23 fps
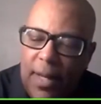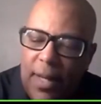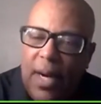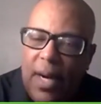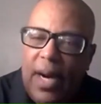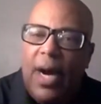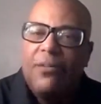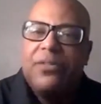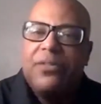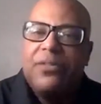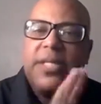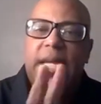
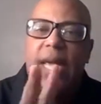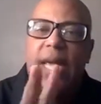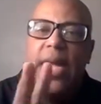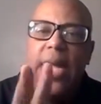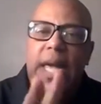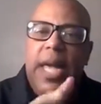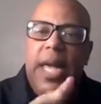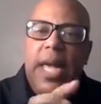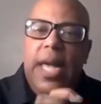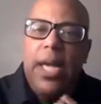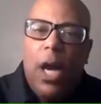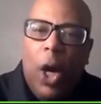of
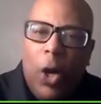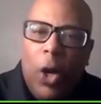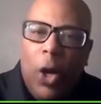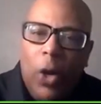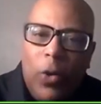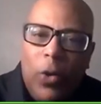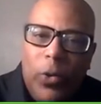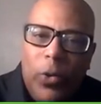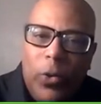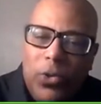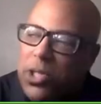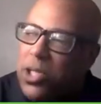
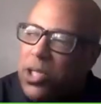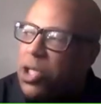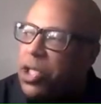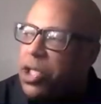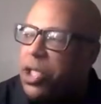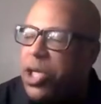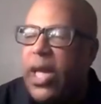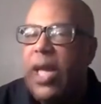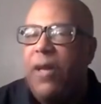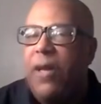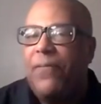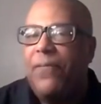CEOs,
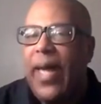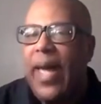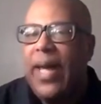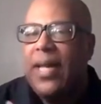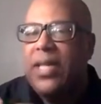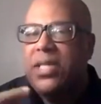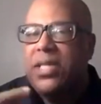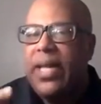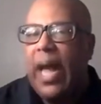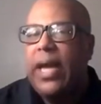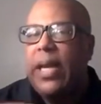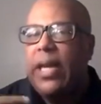chief
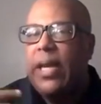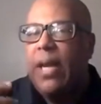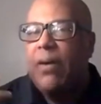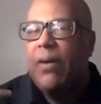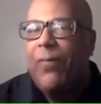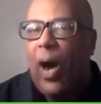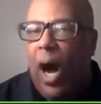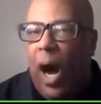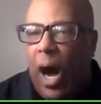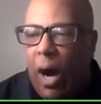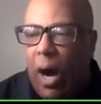executive